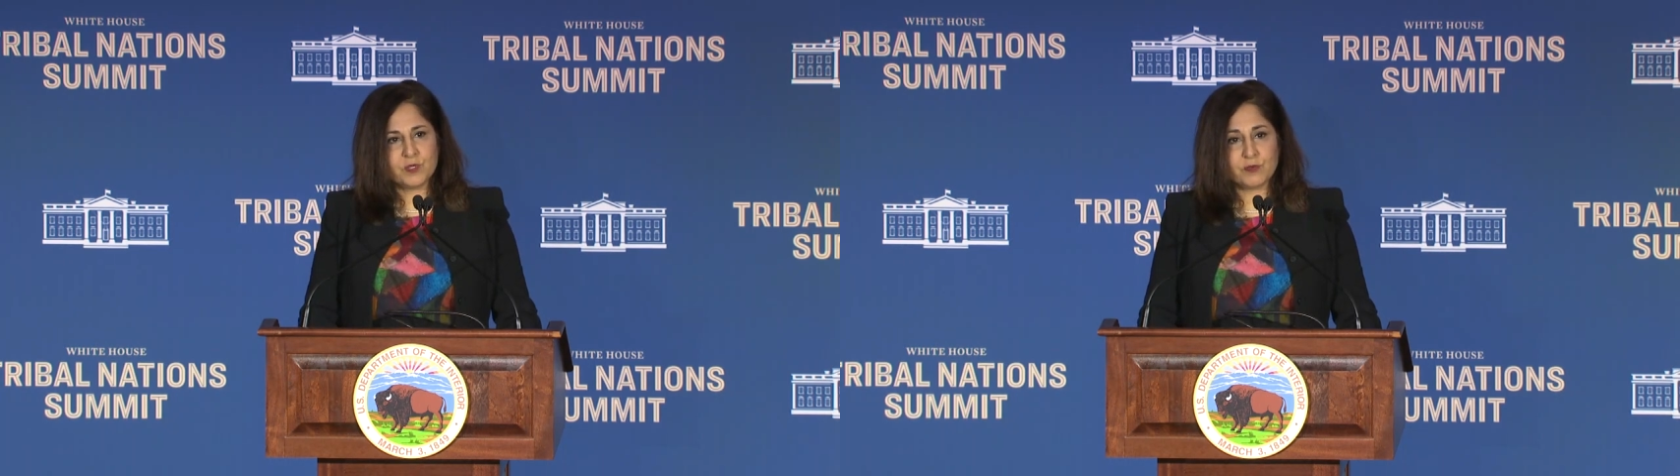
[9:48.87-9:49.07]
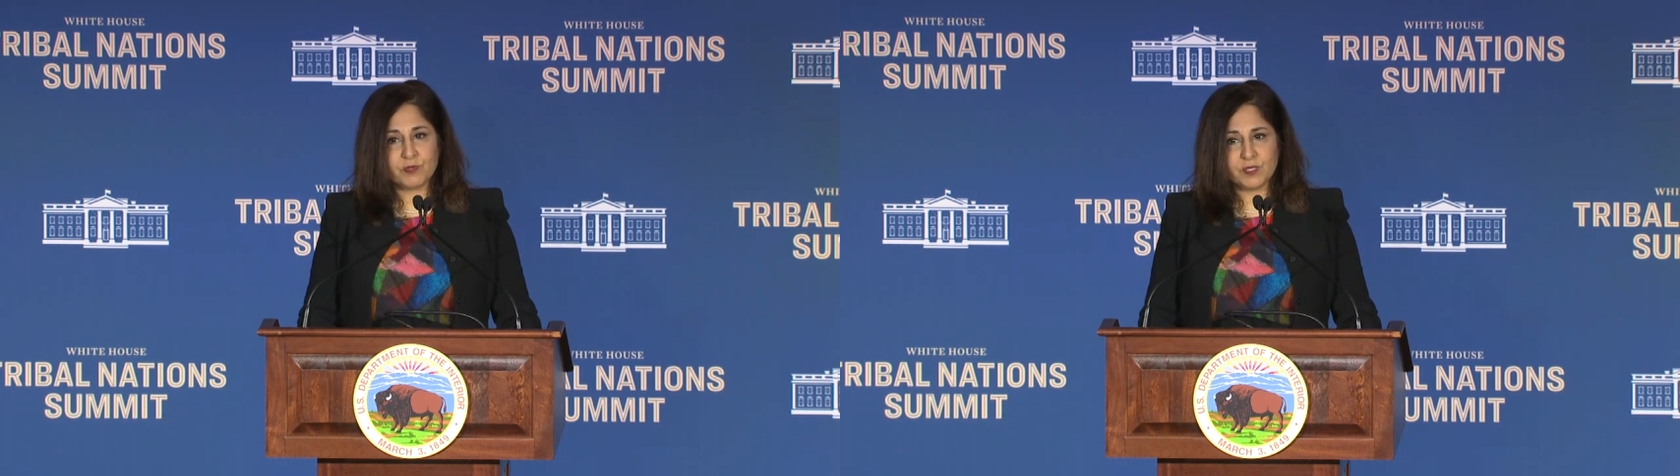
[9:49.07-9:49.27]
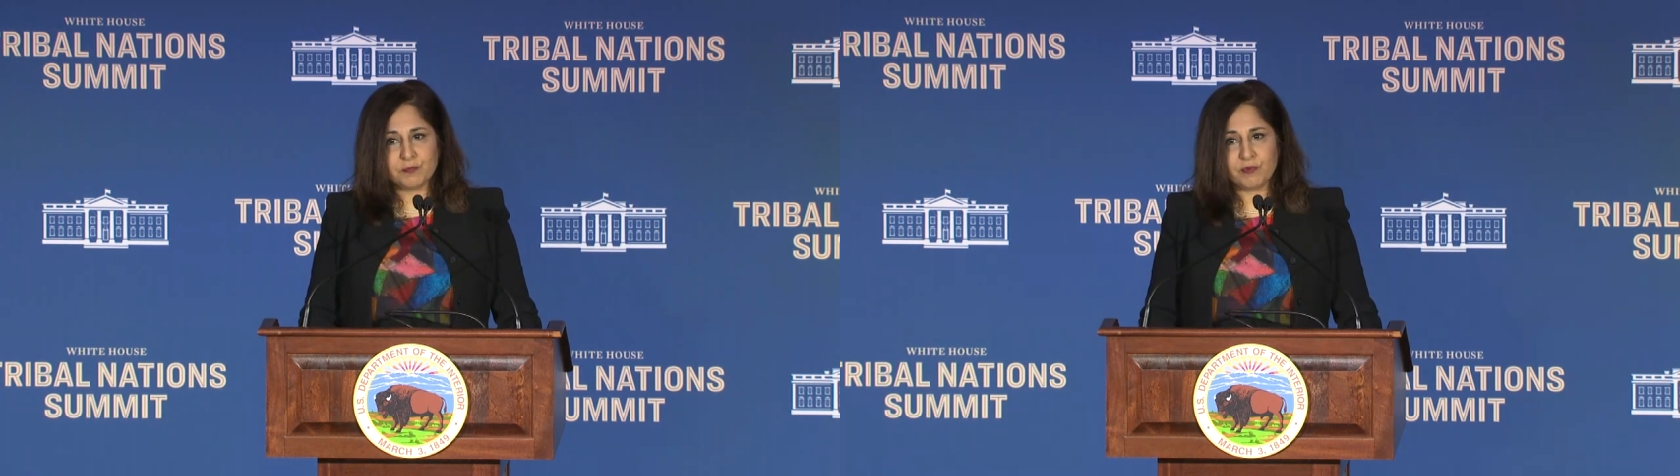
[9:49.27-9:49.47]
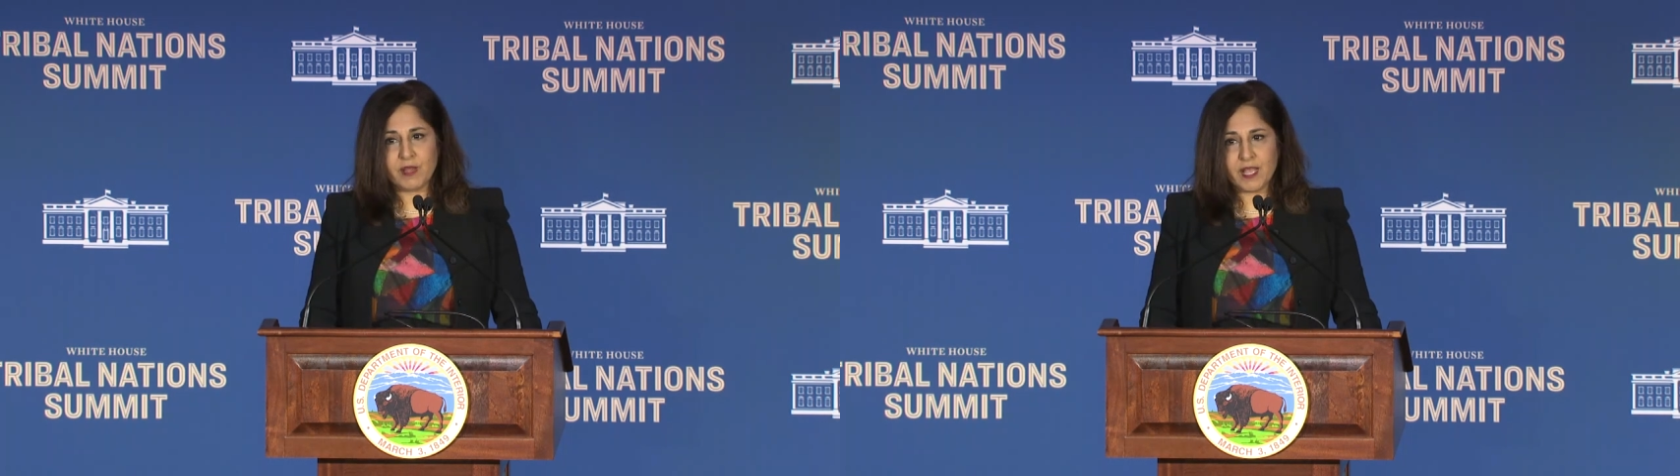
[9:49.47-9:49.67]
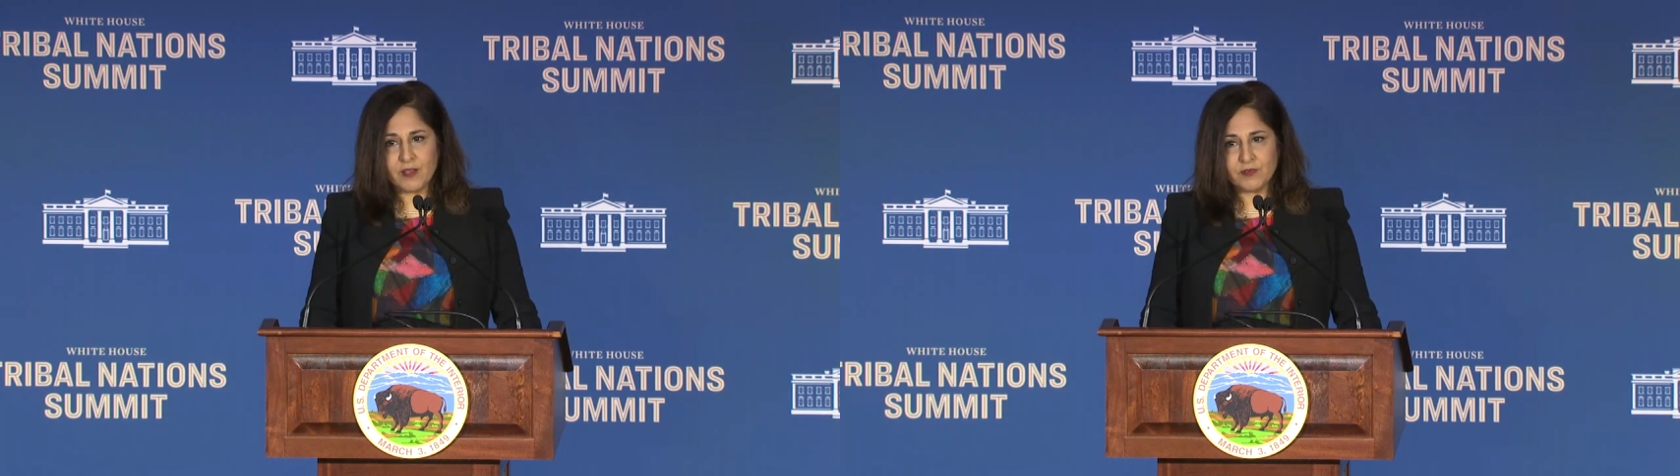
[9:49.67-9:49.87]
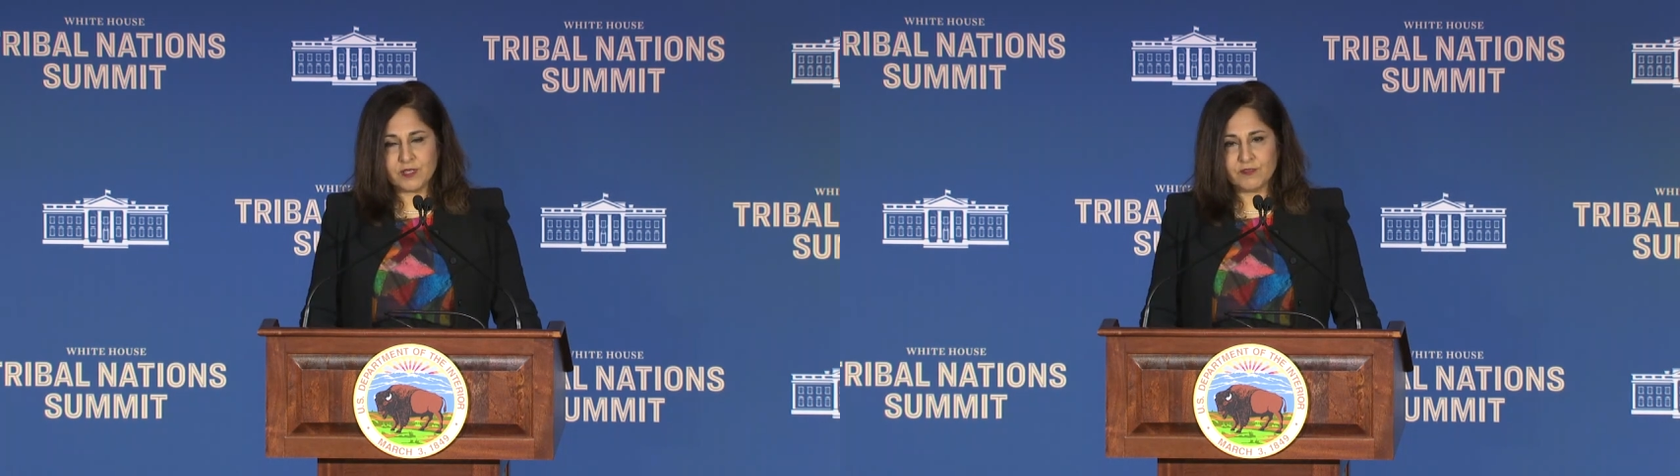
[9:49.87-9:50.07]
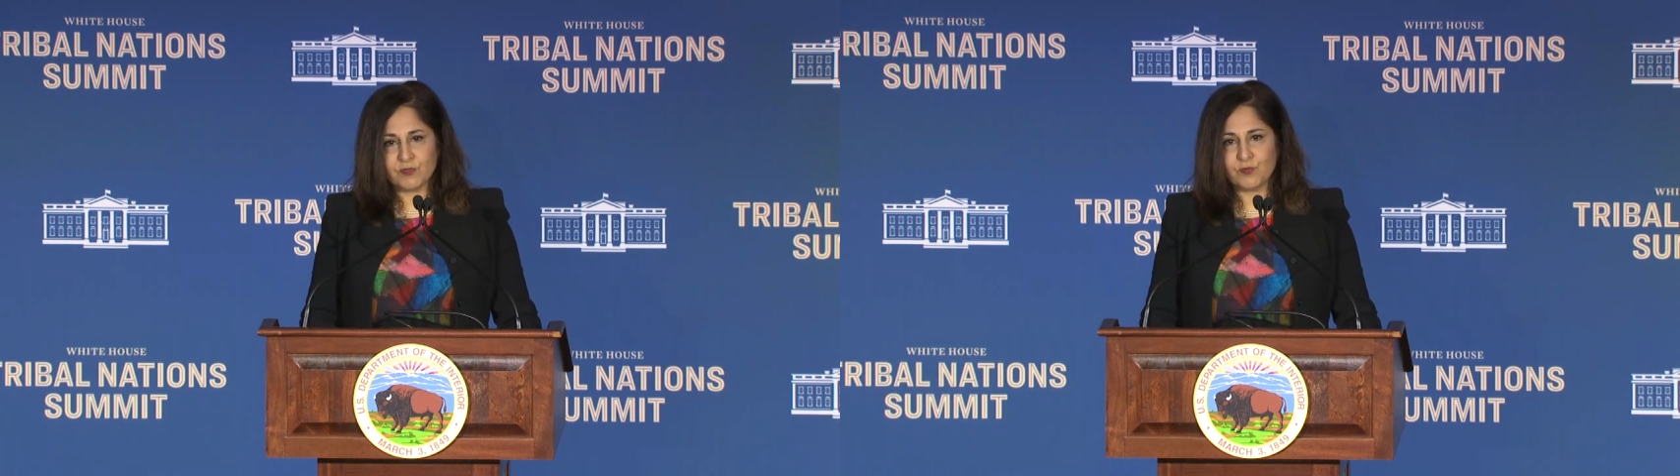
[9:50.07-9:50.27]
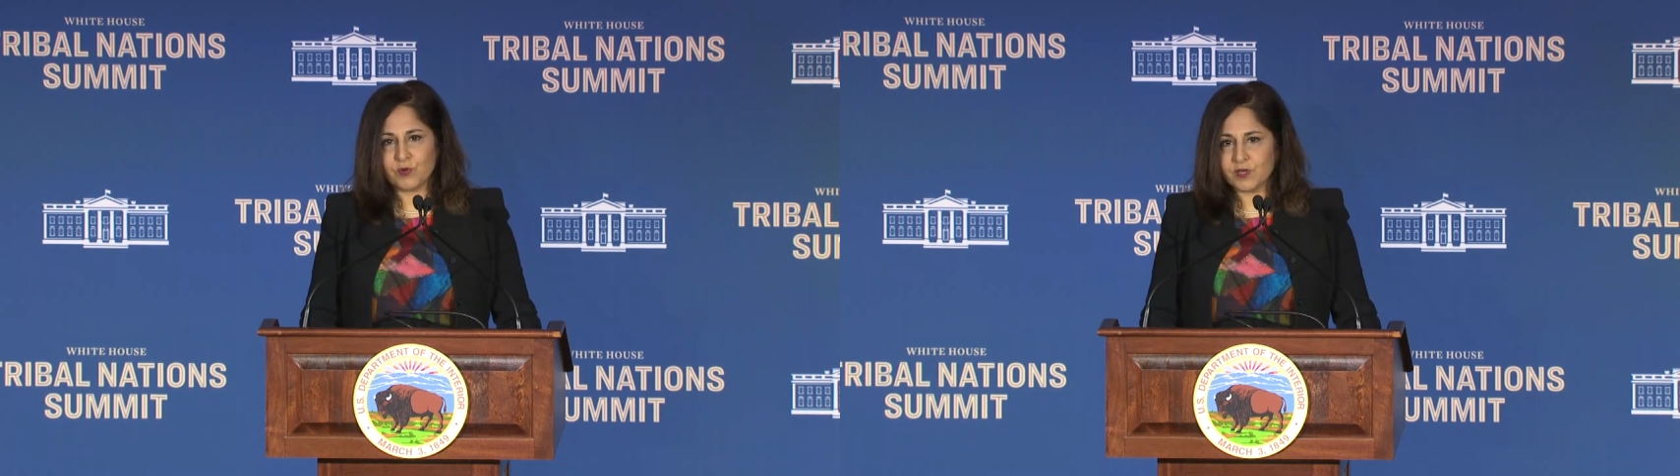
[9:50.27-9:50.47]
we were really proud of
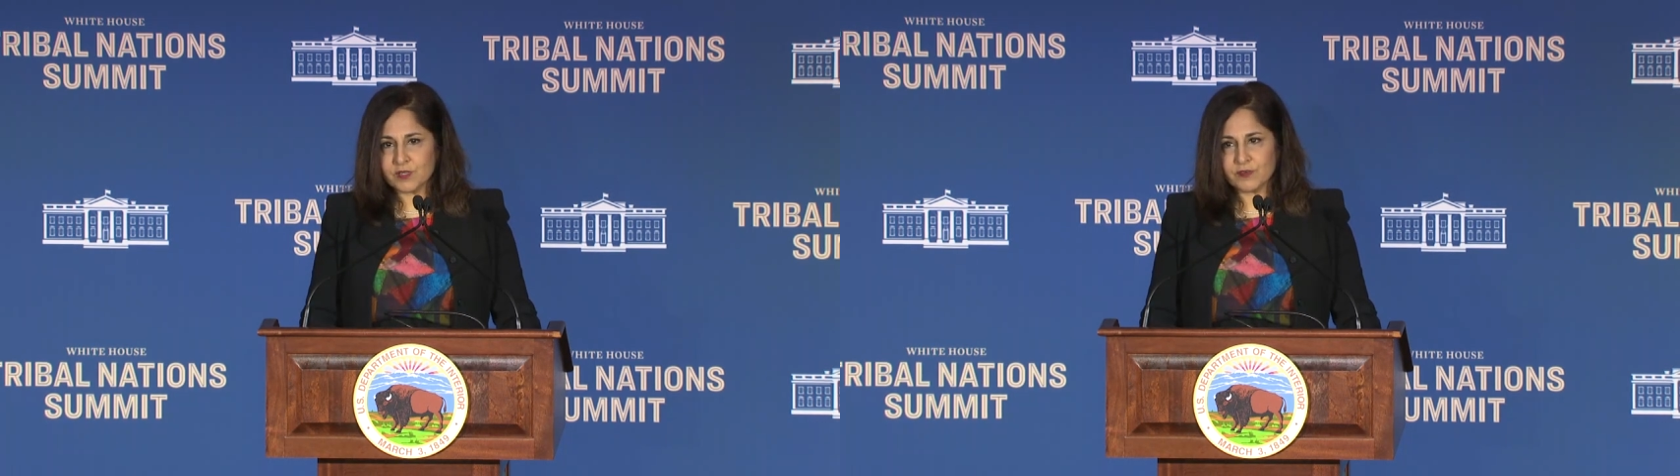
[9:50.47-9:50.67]
the work